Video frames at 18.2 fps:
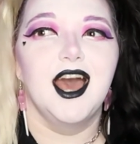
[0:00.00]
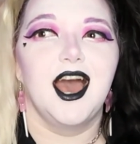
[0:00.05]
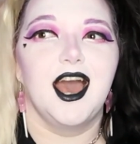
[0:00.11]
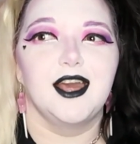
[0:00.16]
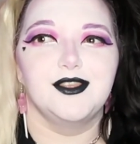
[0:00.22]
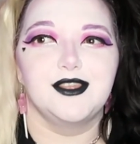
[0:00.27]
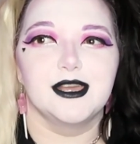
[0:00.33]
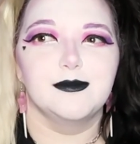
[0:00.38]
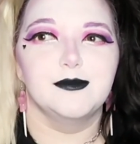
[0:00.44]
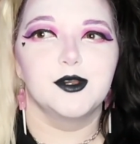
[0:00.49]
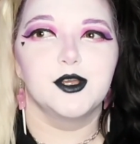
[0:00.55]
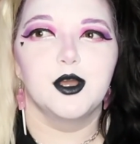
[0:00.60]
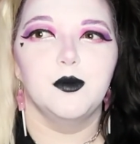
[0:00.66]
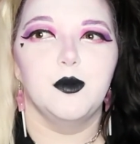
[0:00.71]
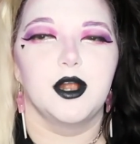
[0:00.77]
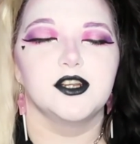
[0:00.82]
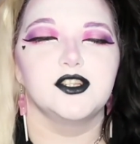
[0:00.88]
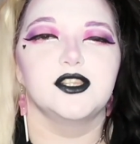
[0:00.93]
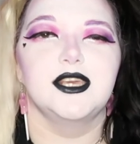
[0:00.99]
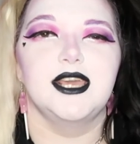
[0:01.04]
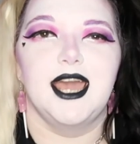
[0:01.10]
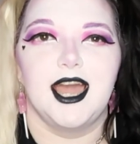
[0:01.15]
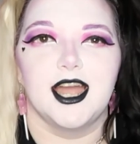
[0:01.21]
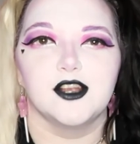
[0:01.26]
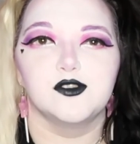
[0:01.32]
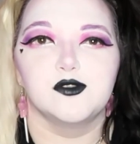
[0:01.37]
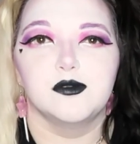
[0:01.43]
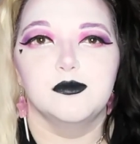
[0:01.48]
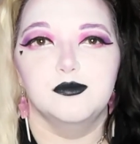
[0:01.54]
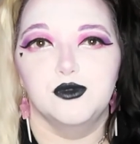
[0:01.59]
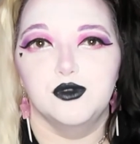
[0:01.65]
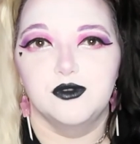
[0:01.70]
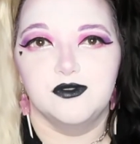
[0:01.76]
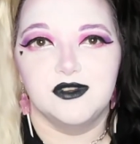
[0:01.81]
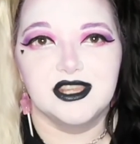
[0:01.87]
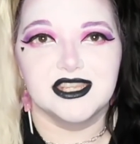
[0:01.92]
I think I'm gonna go watch the actual
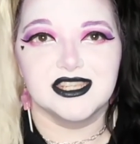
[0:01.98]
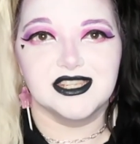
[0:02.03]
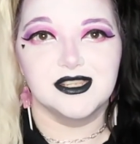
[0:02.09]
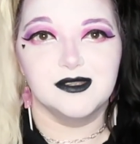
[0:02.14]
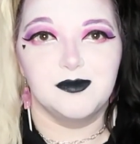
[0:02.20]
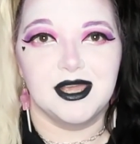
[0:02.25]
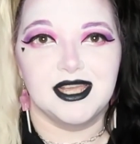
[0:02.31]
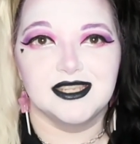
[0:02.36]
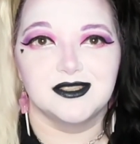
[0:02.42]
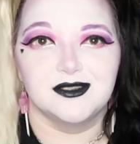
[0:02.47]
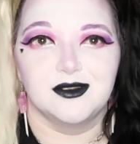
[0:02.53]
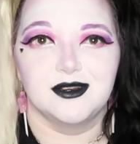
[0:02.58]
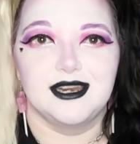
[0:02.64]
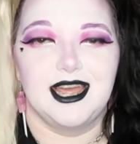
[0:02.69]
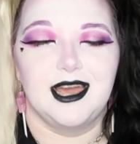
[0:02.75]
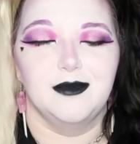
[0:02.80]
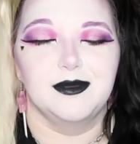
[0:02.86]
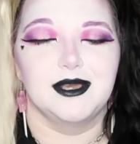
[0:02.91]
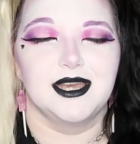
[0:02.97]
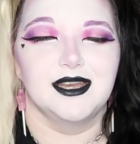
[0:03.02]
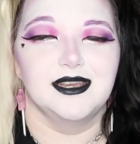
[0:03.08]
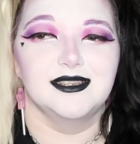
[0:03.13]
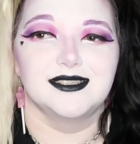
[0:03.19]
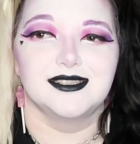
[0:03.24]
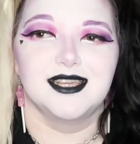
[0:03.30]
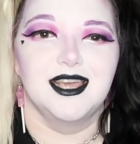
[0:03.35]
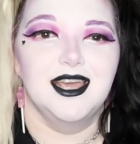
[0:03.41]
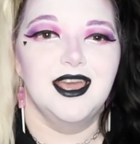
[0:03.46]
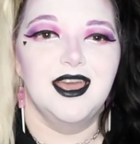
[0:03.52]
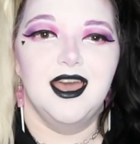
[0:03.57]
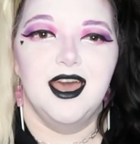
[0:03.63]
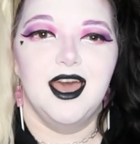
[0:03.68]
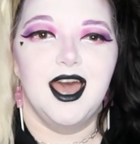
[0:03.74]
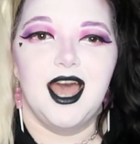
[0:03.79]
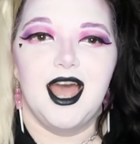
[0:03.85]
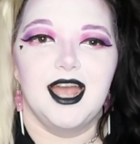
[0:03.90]
movie this is based on now, because
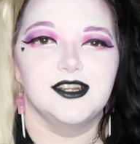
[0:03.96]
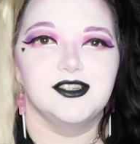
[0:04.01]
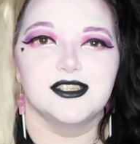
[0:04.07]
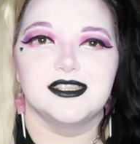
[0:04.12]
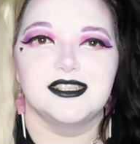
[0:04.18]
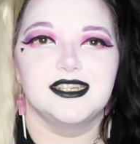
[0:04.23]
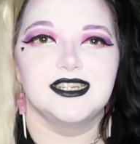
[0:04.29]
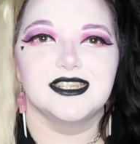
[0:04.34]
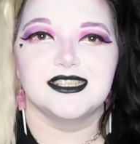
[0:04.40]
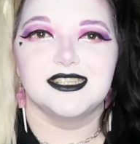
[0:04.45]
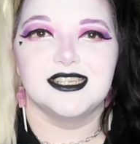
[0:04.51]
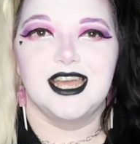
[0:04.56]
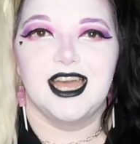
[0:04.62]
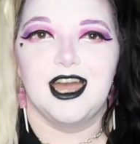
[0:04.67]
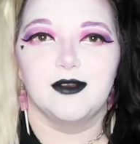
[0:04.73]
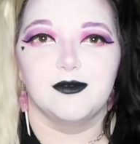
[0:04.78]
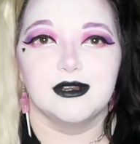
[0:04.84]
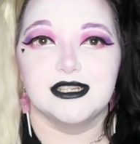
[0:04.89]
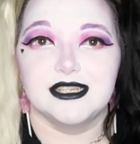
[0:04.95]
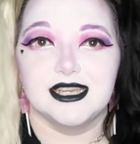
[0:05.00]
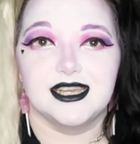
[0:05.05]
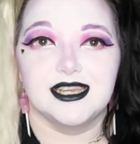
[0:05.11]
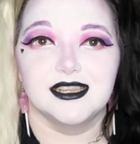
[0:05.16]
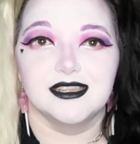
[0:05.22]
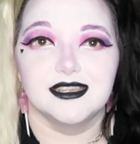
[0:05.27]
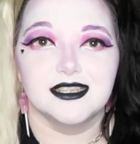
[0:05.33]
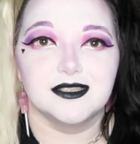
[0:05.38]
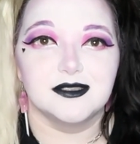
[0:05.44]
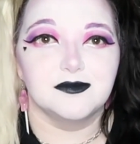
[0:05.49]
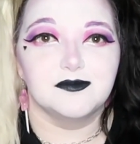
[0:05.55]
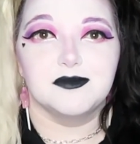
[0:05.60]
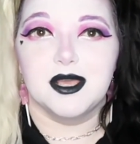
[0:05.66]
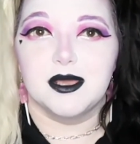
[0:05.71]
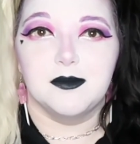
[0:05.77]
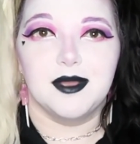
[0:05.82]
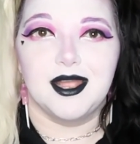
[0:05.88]
I just need to see how ridiculous
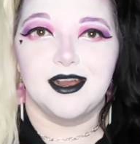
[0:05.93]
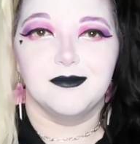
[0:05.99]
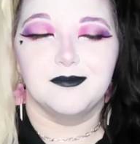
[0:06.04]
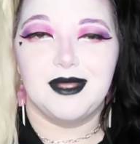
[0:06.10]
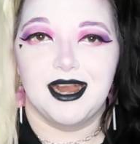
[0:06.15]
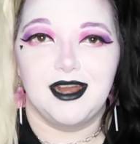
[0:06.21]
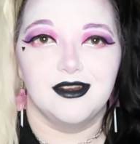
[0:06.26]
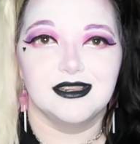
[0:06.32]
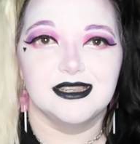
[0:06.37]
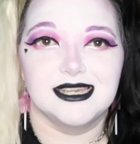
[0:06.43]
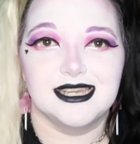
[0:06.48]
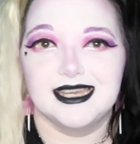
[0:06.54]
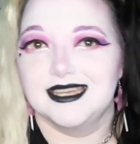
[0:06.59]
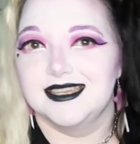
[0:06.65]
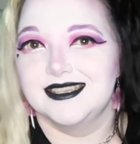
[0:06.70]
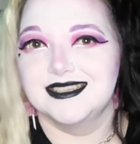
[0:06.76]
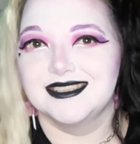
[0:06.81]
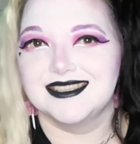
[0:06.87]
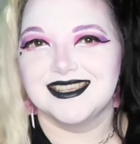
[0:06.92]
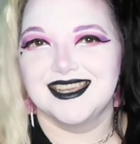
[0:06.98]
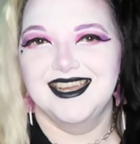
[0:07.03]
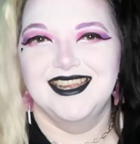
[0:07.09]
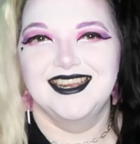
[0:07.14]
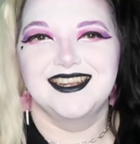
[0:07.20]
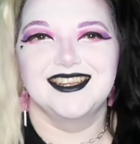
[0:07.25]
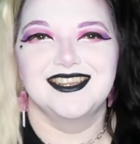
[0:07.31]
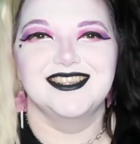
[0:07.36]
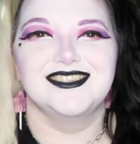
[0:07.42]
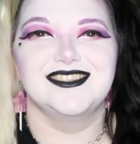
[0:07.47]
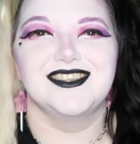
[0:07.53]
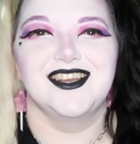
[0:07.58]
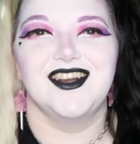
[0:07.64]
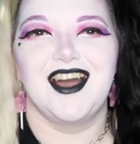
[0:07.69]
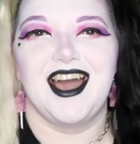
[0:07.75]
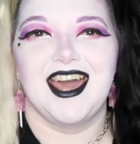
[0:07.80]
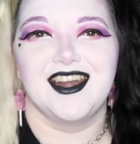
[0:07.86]
it apparently is.
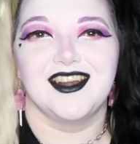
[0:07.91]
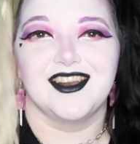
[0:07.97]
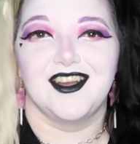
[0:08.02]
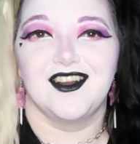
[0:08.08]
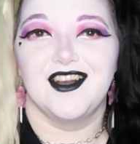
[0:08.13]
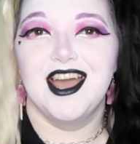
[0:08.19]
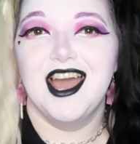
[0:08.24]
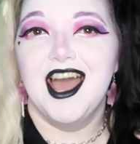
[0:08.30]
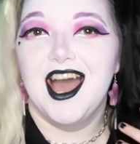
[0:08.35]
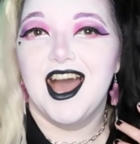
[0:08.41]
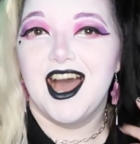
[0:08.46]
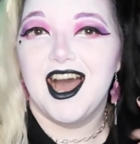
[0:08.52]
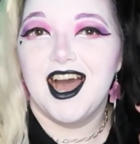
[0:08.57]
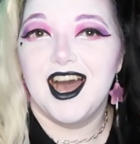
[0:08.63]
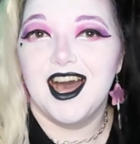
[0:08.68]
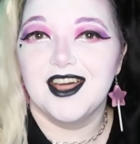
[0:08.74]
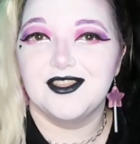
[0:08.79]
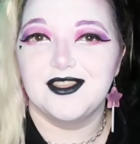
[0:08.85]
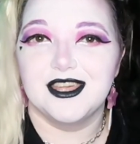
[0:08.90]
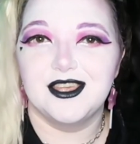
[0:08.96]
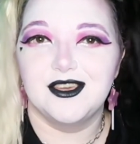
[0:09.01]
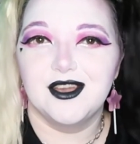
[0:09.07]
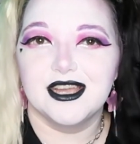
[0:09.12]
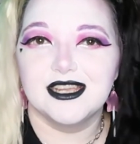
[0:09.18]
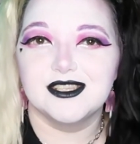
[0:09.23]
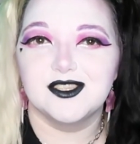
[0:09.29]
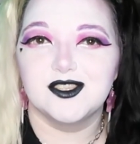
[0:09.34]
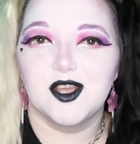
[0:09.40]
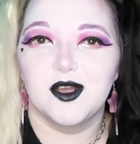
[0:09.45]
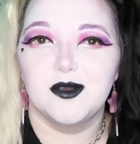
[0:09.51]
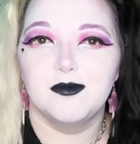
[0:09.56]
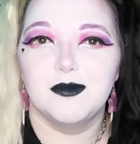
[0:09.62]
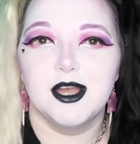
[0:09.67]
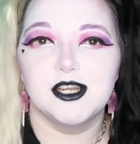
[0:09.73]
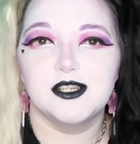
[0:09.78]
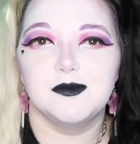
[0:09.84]
So I don't know. Thank you guys so
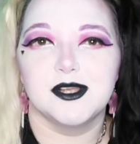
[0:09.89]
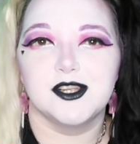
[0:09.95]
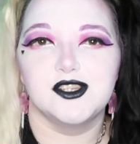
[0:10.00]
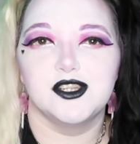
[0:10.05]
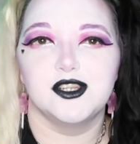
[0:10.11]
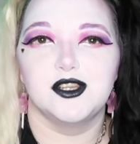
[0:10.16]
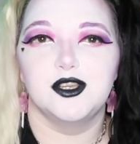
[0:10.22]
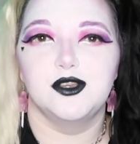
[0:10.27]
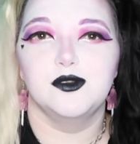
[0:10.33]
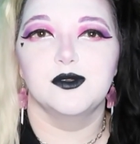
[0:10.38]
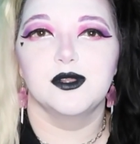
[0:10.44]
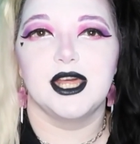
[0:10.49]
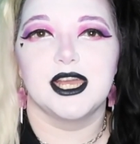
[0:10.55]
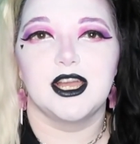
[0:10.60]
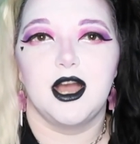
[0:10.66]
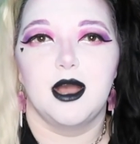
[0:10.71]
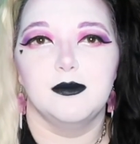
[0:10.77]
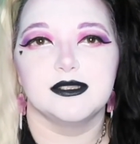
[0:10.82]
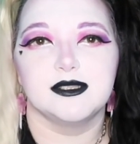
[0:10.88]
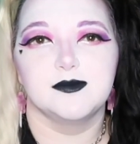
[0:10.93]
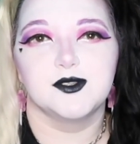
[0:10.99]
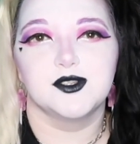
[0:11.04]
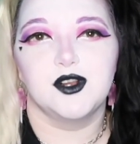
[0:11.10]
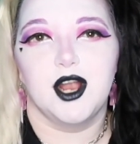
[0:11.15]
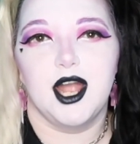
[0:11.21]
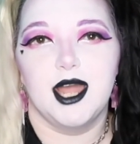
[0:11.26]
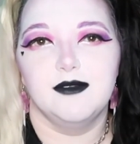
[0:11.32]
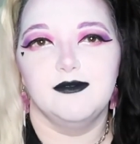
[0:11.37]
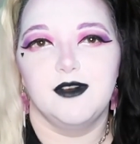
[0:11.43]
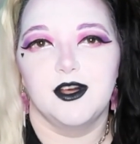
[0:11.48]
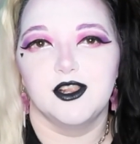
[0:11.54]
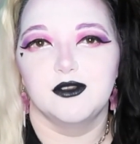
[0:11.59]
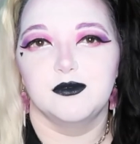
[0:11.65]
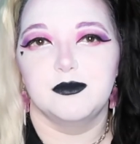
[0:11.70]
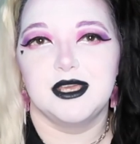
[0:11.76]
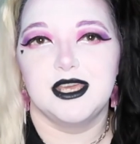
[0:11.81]
much. Make sure you like, comment, subscribe.
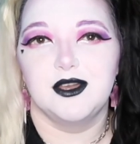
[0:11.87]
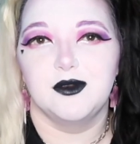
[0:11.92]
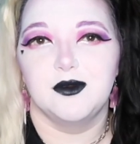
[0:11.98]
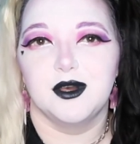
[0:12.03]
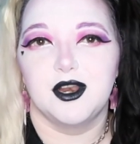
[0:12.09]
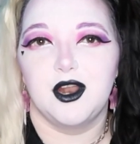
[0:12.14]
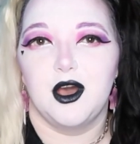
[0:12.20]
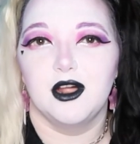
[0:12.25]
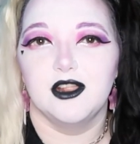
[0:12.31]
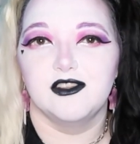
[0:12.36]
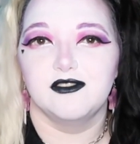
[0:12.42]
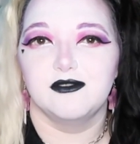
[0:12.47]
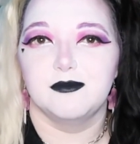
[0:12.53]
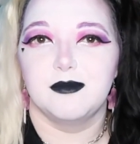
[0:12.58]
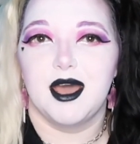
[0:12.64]
Follow me on all of